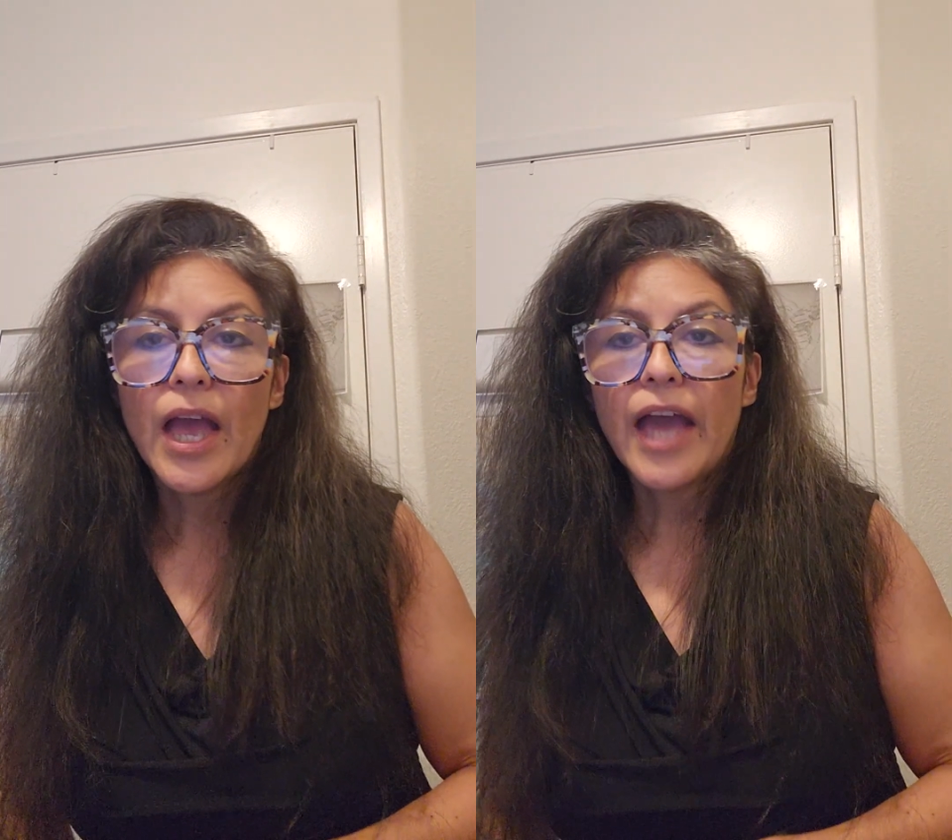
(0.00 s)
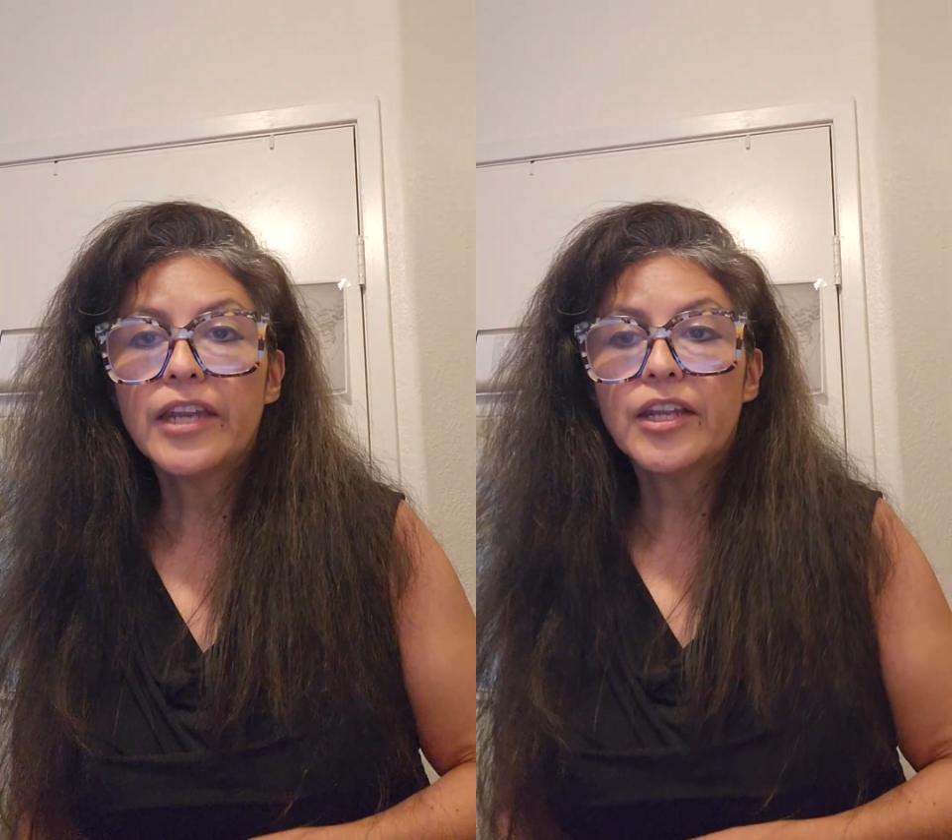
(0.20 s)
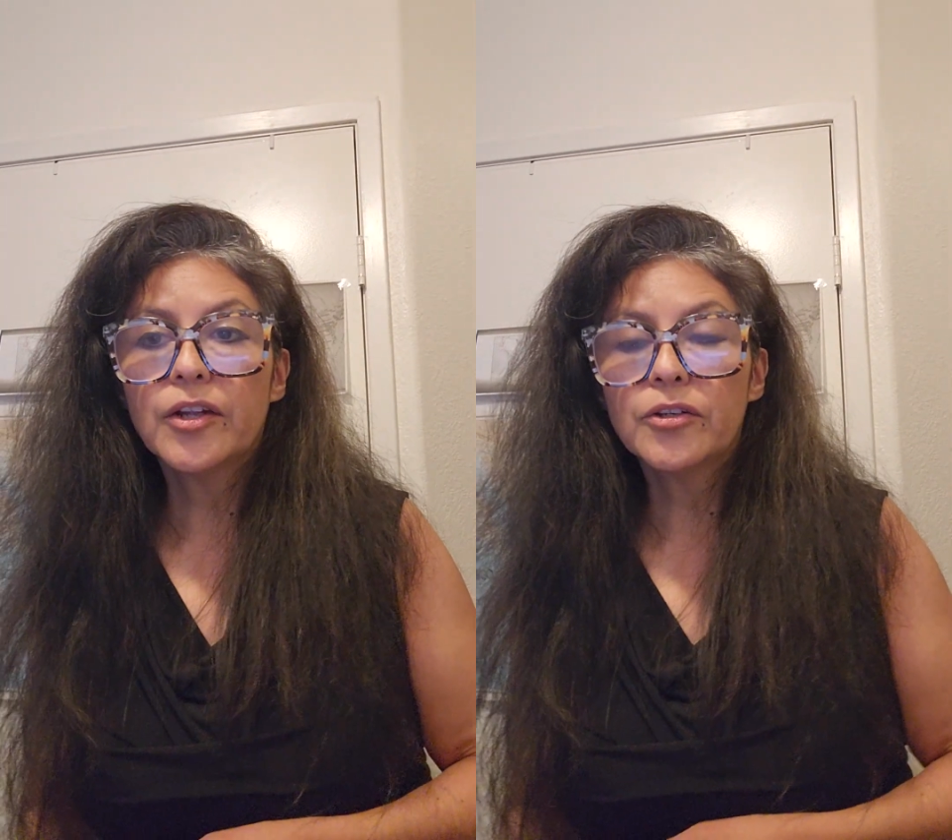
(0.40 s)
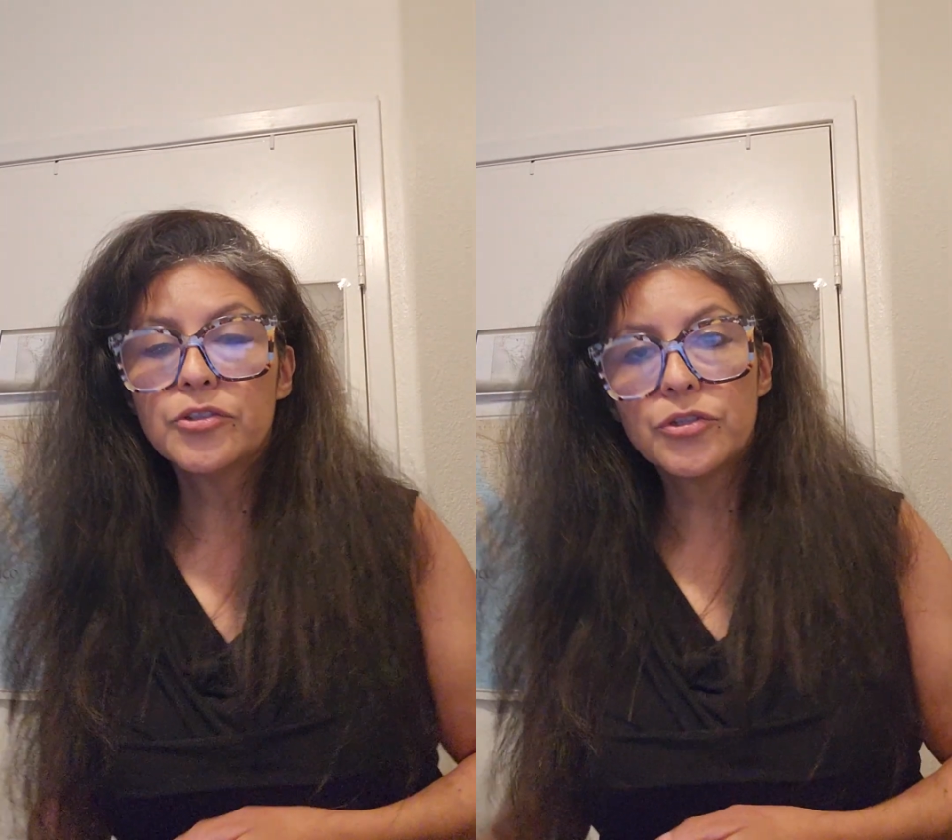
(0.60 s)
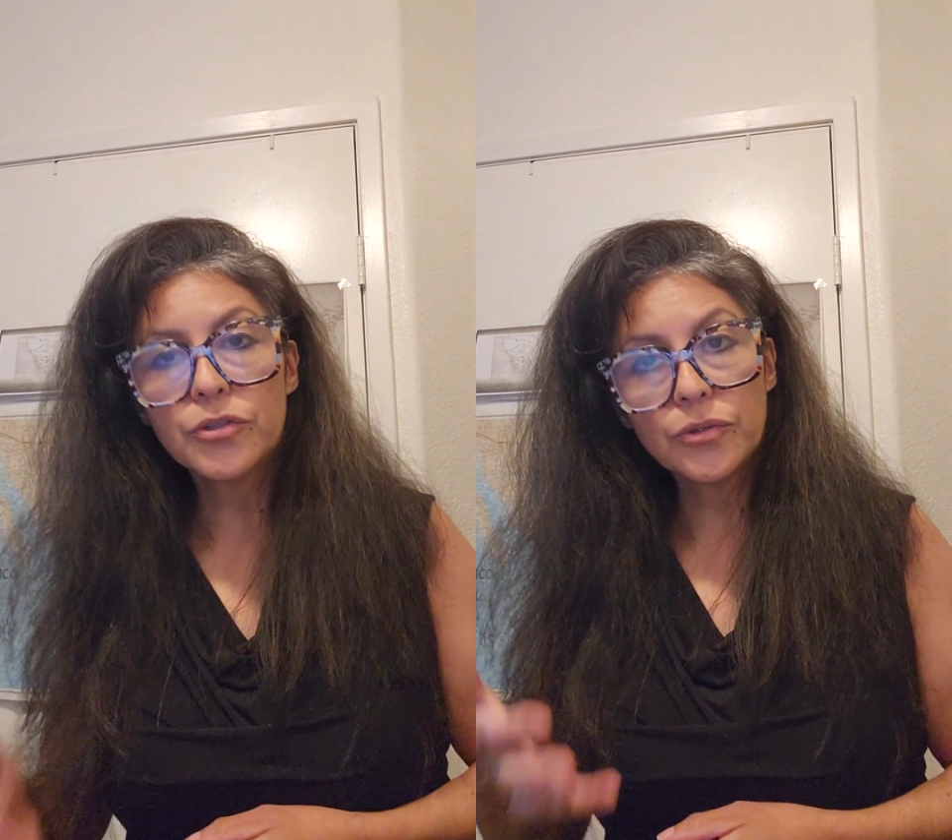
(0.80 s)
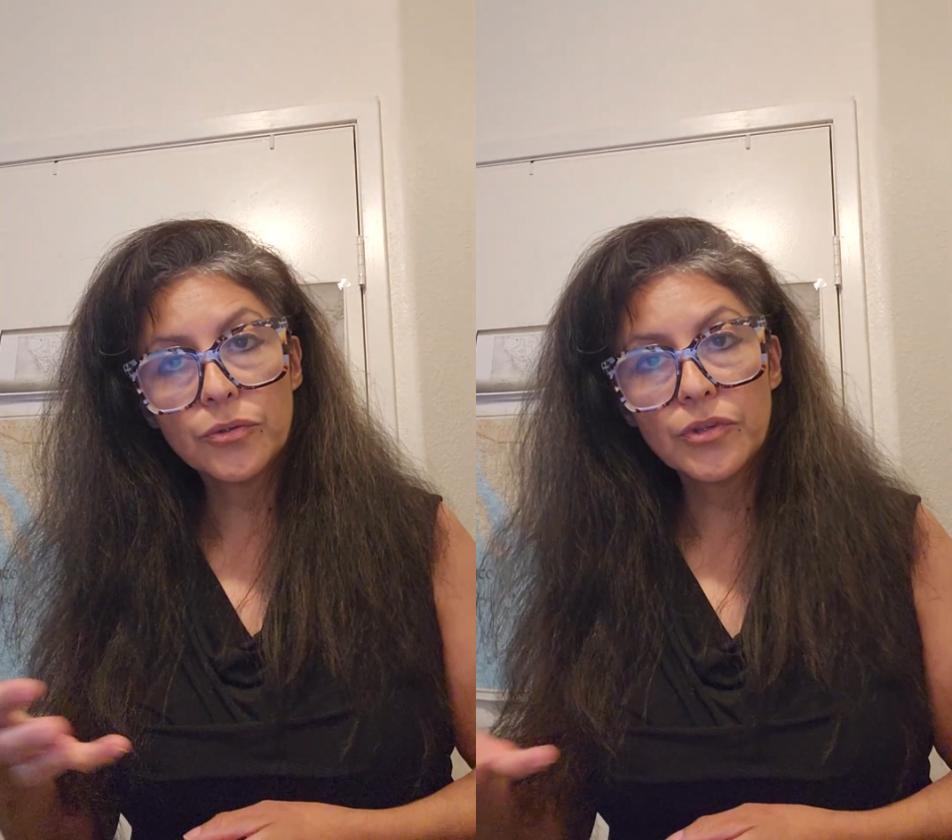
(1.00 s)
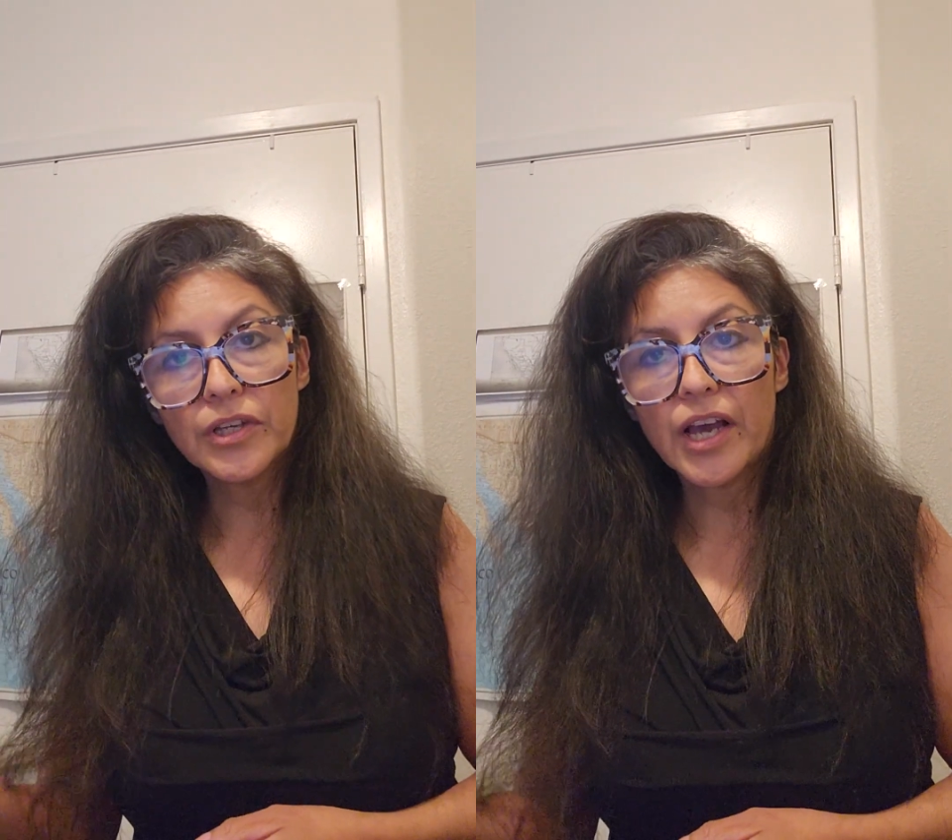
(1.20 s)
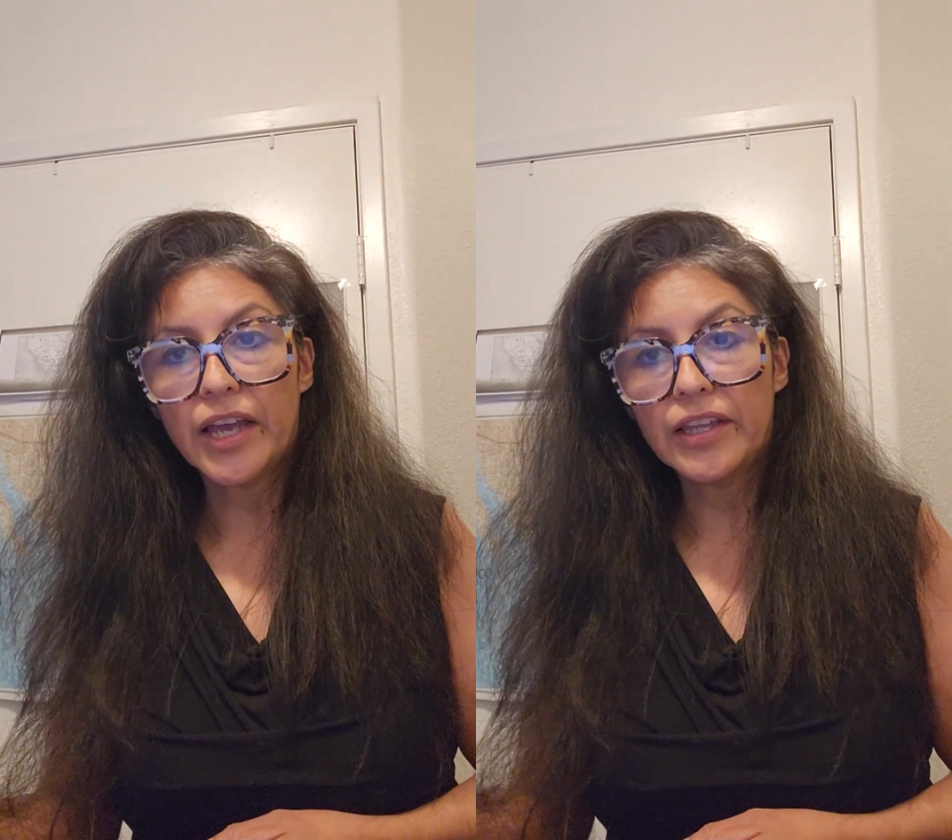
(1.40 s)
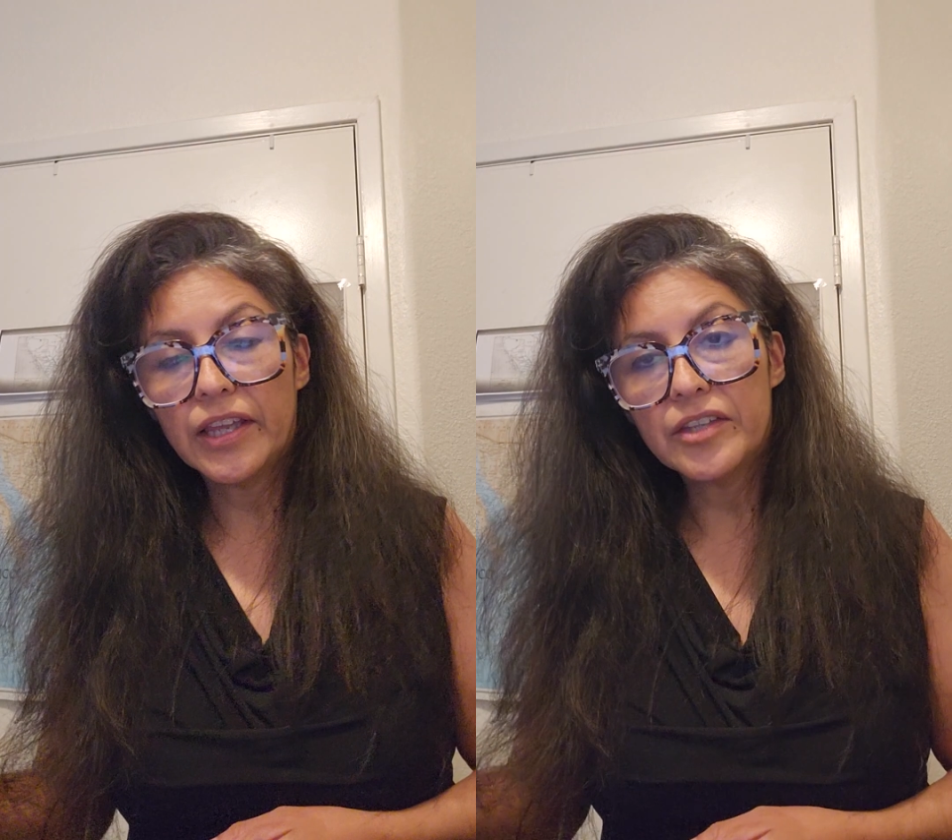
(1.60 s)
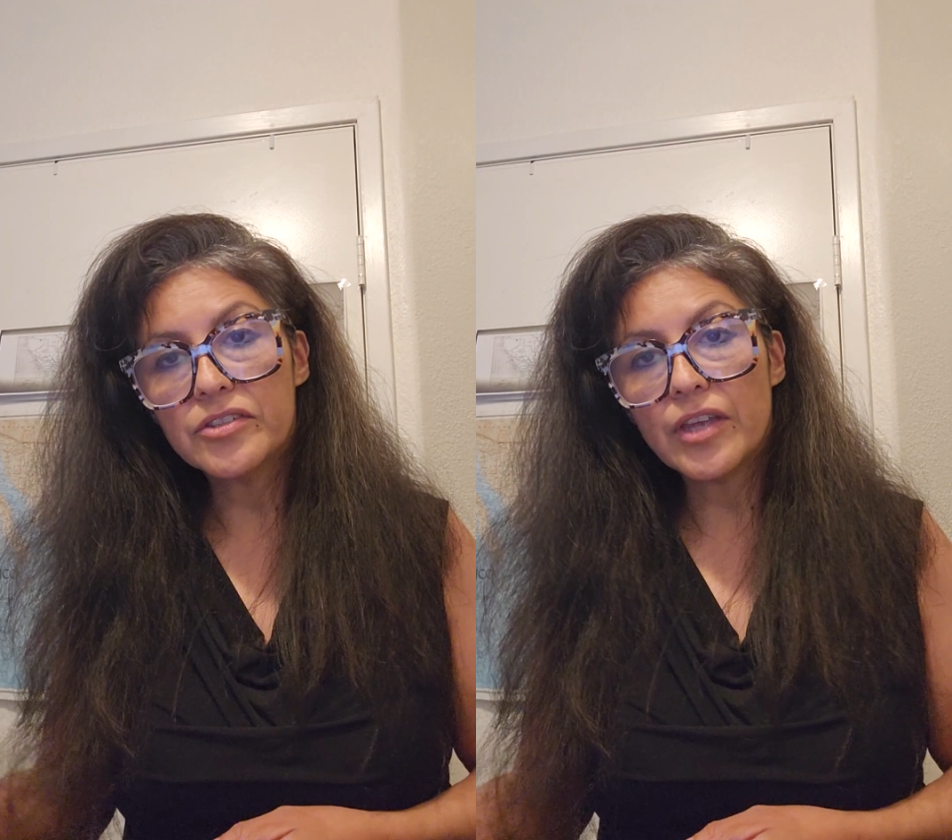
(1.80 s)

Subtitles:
adhered to the guidelines